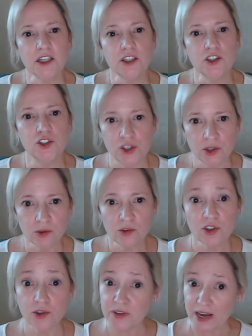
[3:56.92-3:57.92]
June
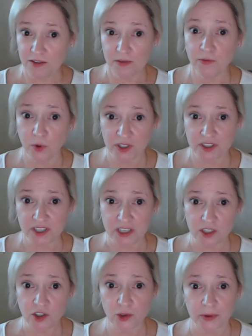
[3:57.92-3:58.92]

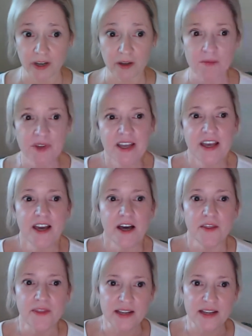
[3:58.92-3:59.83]
2014 trip that